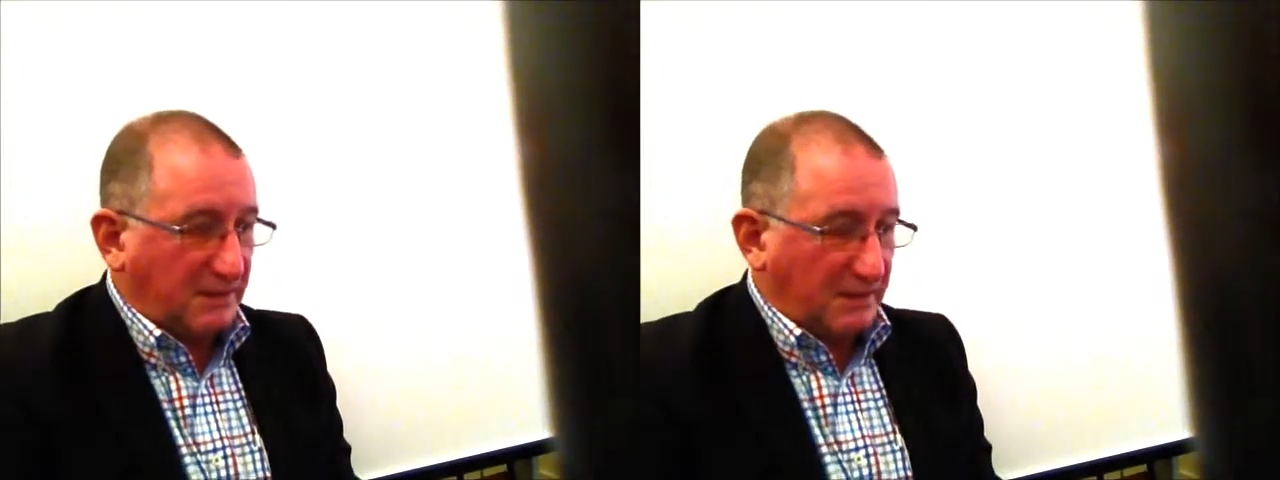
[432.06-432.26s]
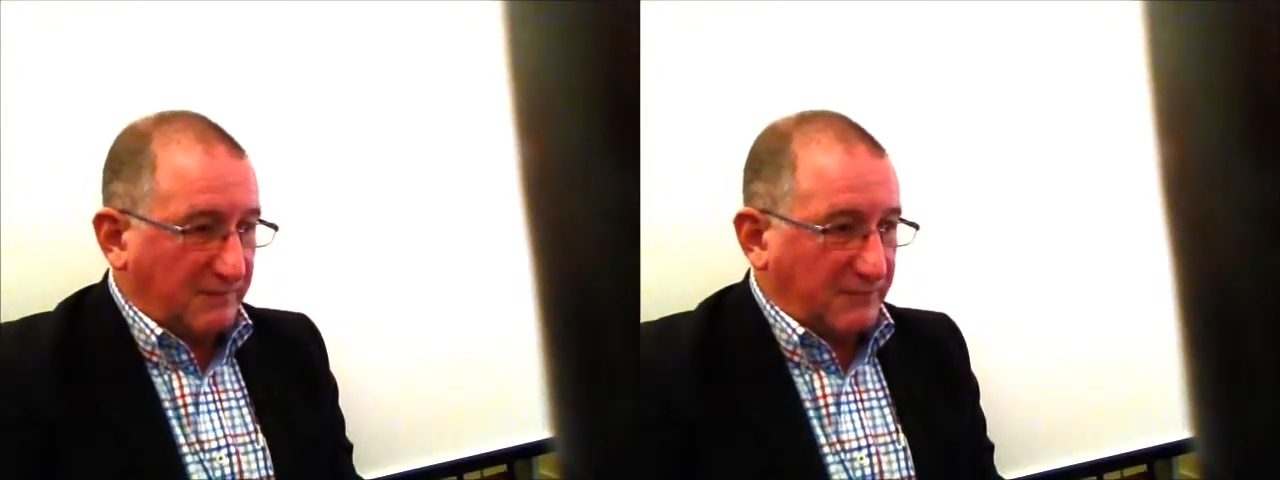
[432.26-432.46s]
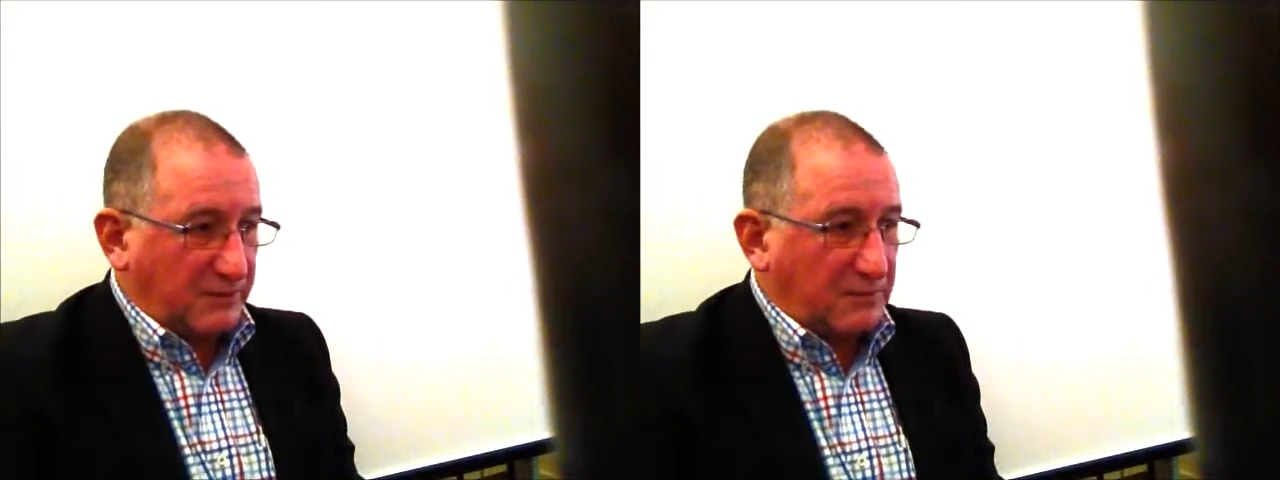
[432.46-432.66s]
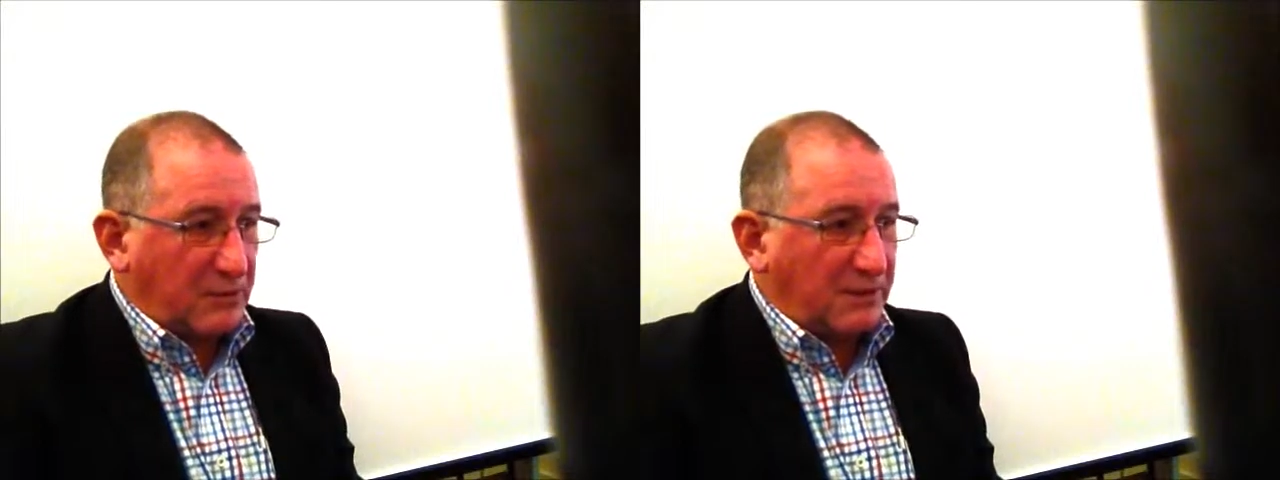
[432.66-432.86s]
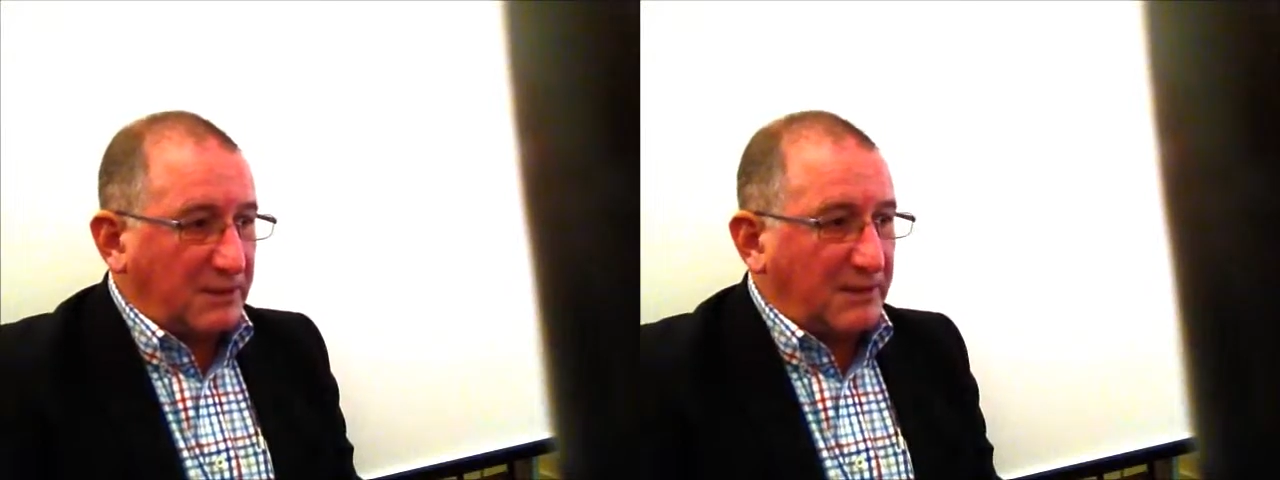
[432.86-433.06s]
for the
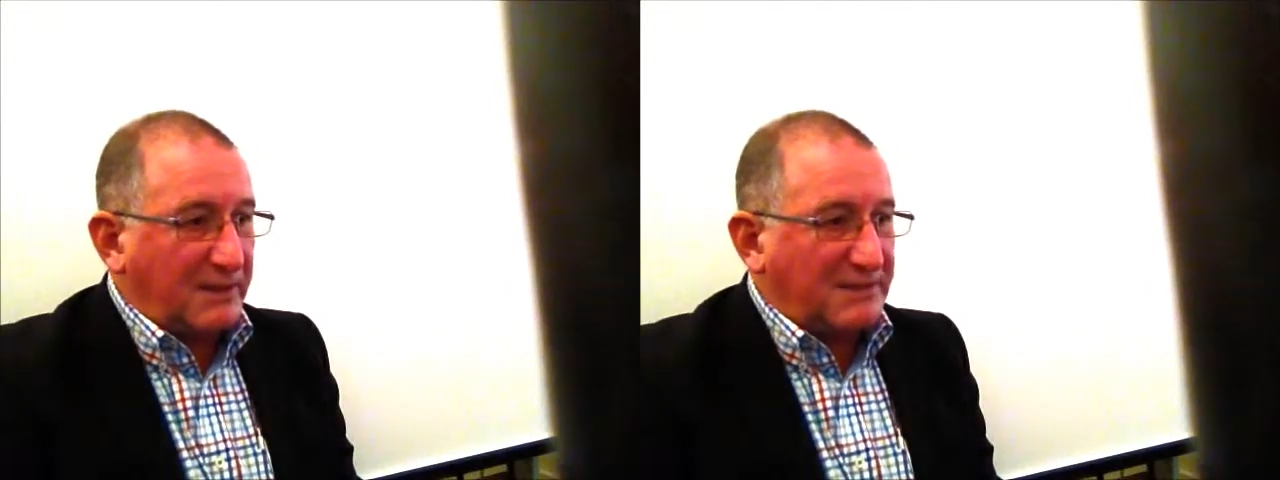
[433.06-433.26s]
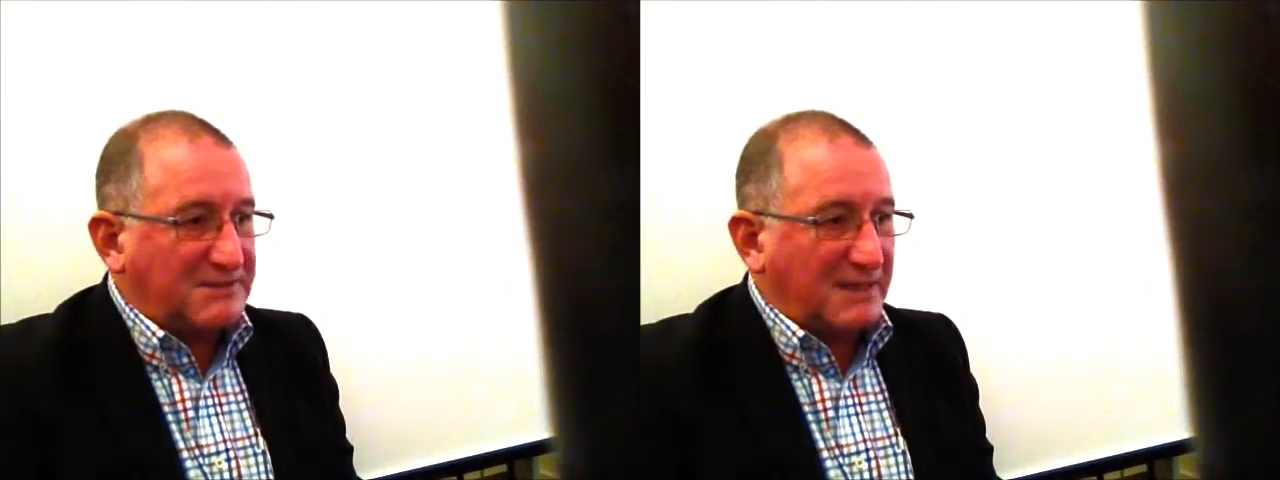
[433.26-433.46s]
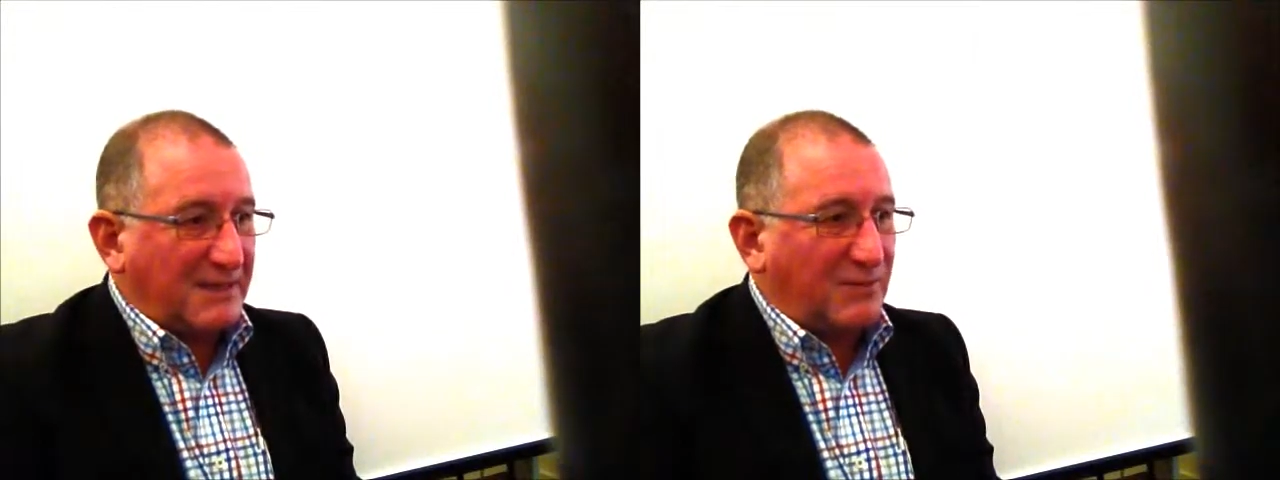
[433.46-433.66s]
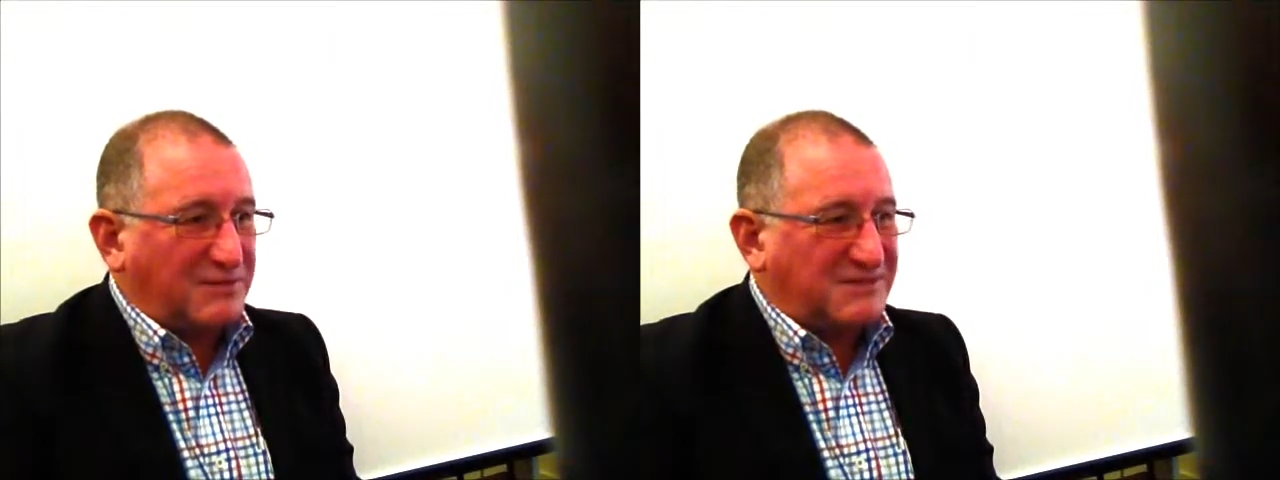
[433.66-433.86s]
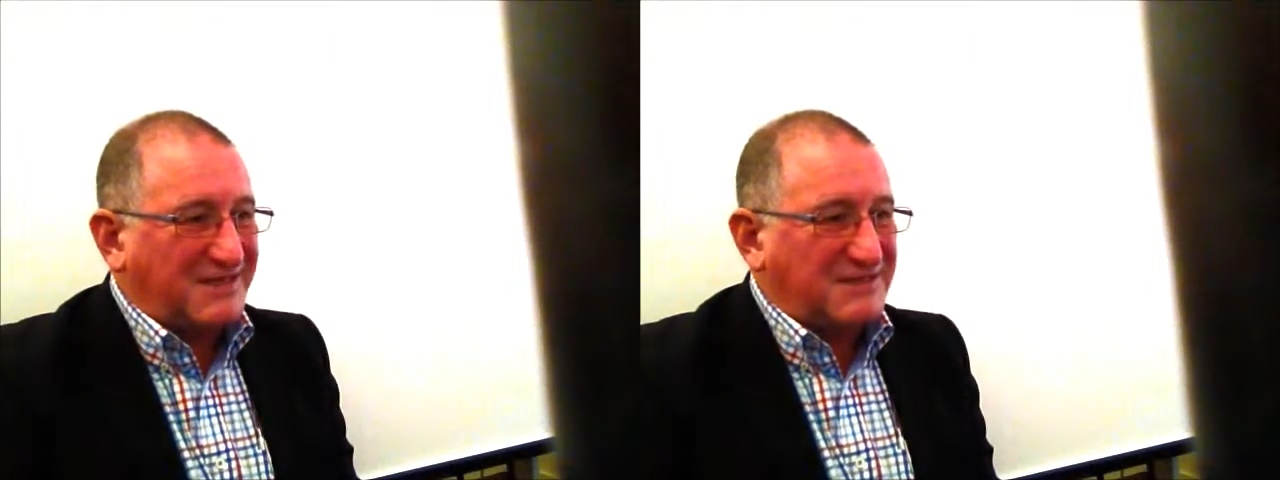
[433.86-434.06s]
community to get an understanding what
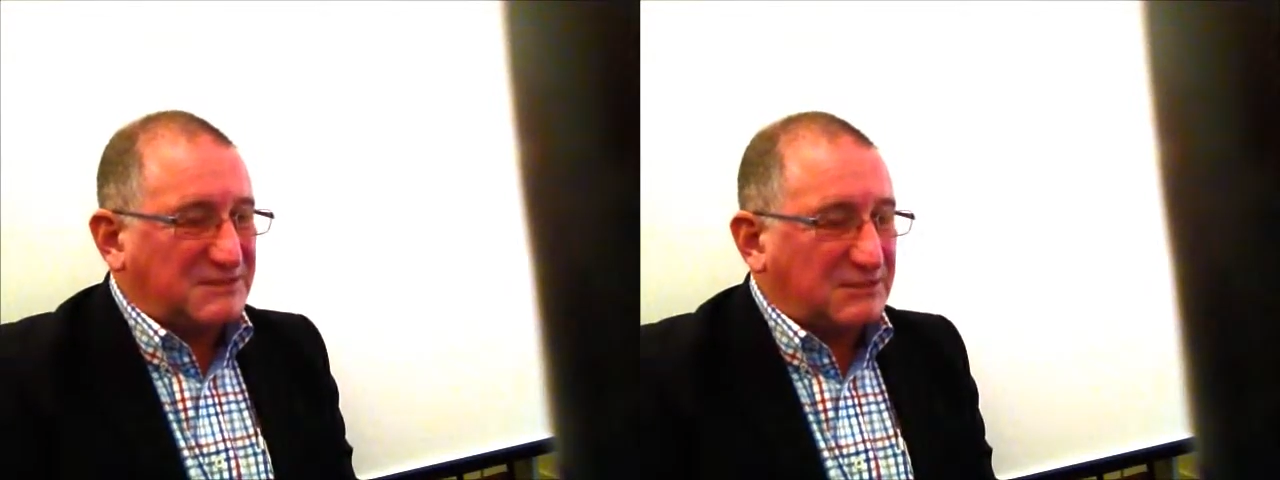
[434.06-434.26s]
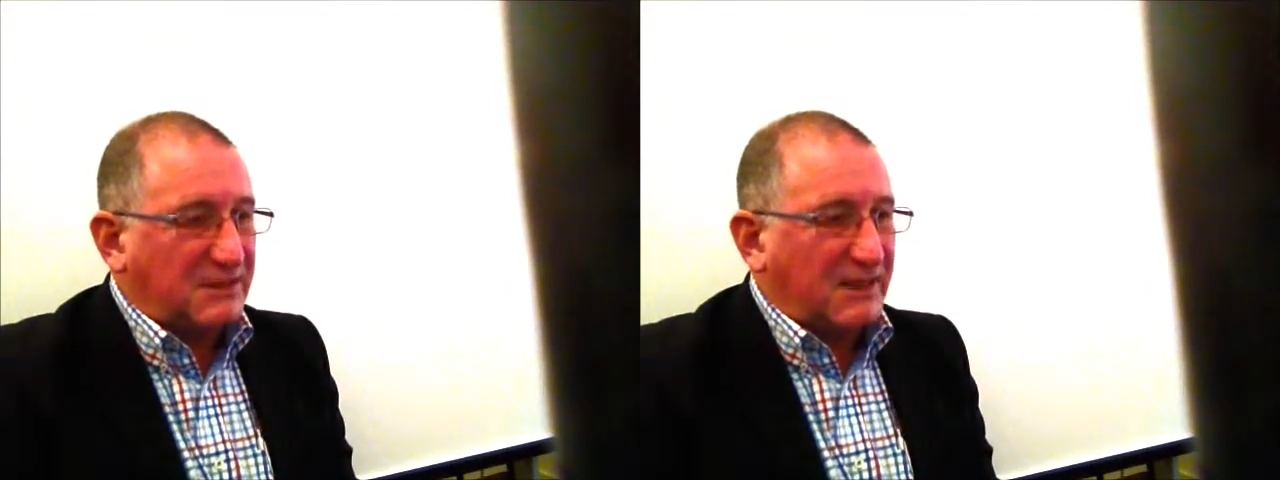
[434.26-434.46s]
Sense Tea